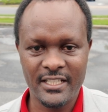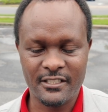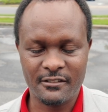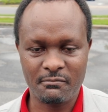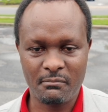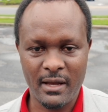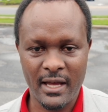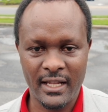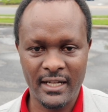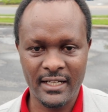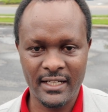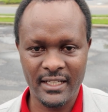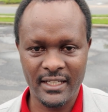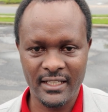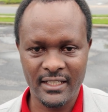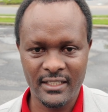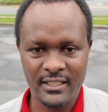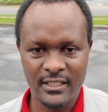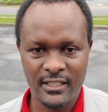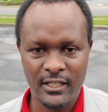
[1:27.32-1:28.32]
is
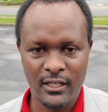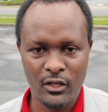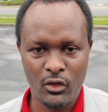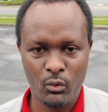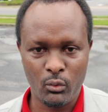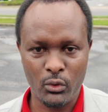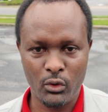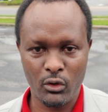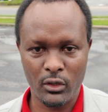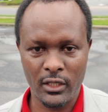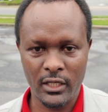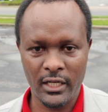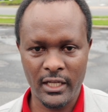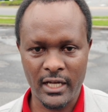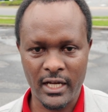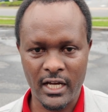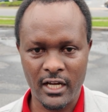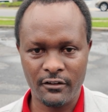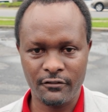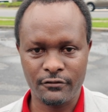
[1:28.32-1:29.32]
Monday. We only
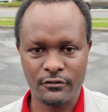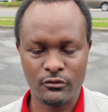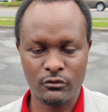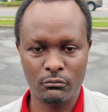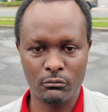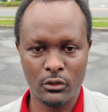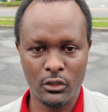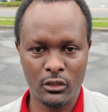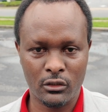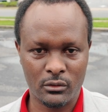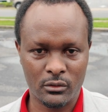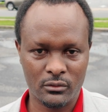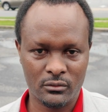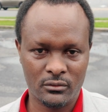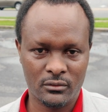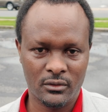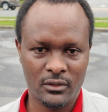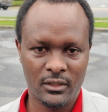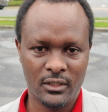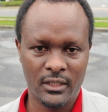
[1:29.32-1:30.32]
have tomorrow,
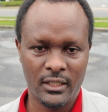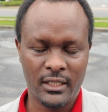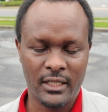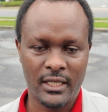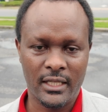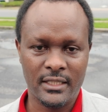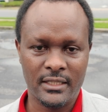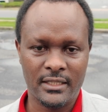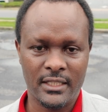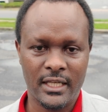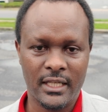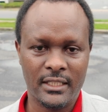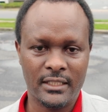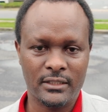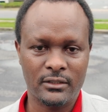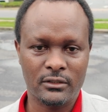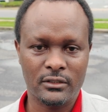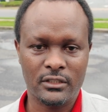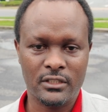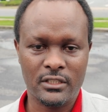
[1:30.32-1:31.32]
and
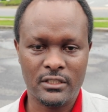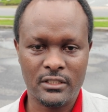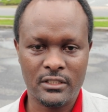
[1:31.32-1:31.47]
then on